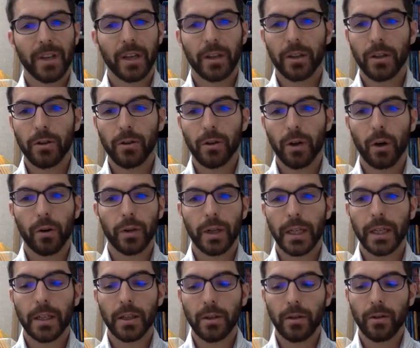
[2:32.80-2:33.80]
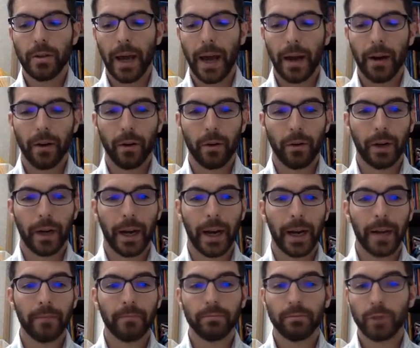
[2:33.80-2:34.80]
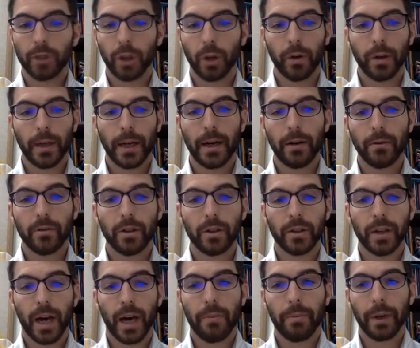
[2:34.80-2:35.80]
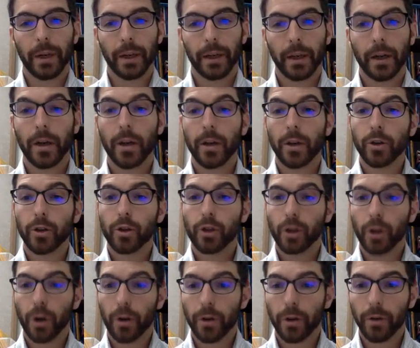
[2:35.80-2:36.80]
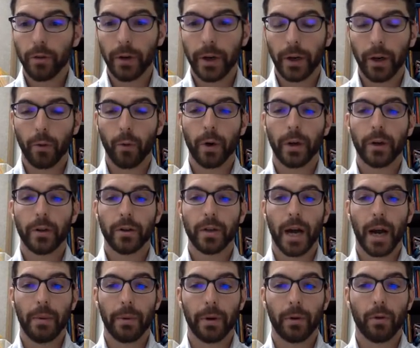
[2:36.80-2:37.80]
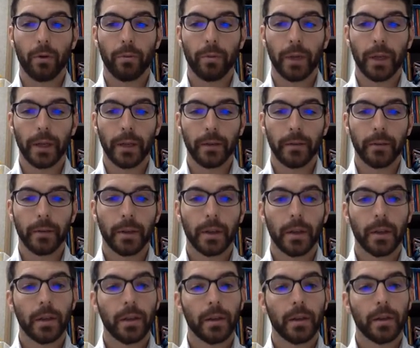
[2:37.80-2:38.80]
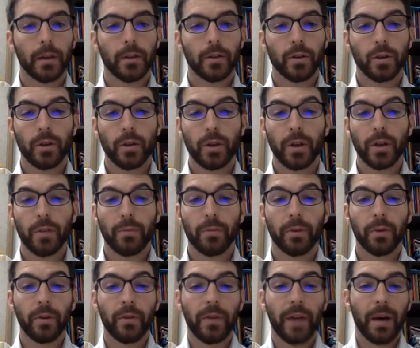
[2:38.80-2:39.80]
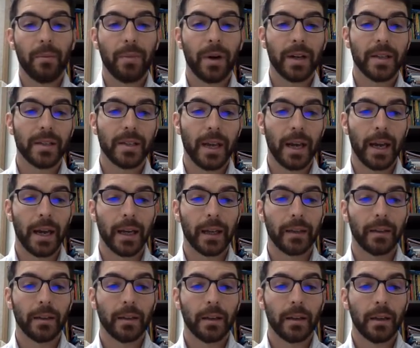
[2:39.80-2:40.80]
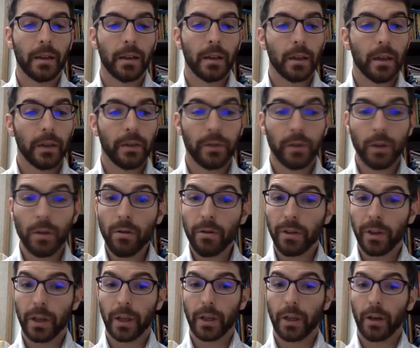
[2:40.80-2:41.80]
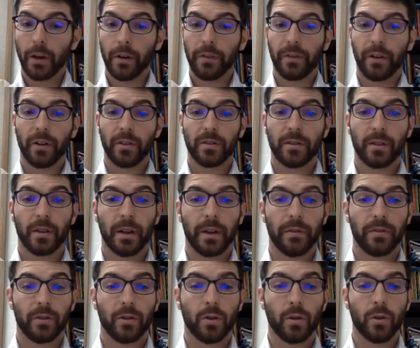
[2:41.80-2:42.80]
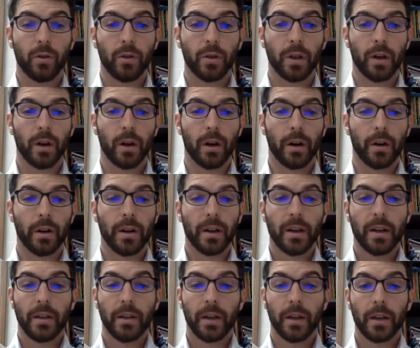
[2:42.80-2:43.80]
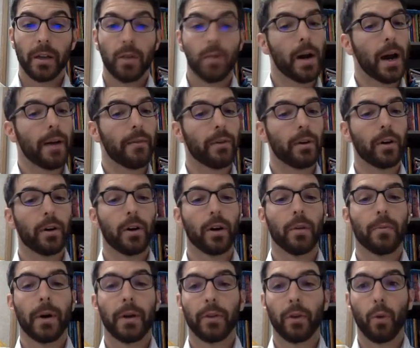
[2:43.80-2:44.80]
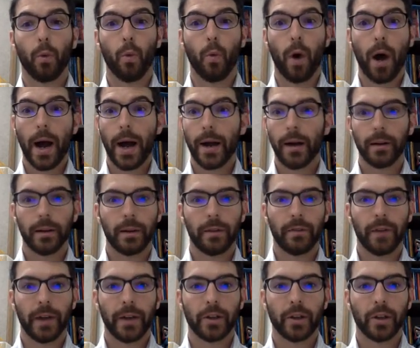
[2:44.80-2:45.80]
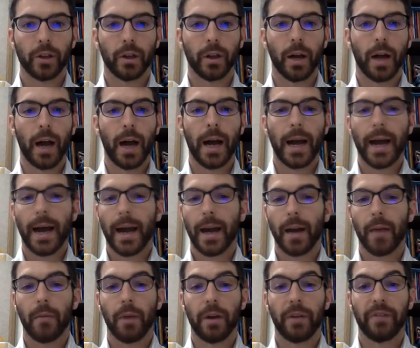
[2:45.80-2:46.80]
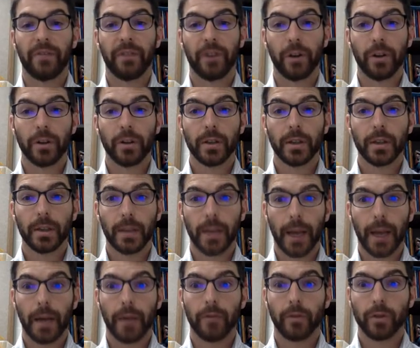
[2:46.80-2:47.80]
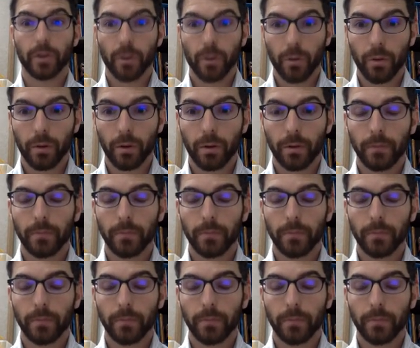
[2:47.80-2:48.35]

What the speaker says: You don't need to do that, okay? Don't announce your topic. Show your reader what your topic will be. So you could improve that by saying, if you think your first day of school was hard, then you haven't heard about the wild adventure I had on my first day of school.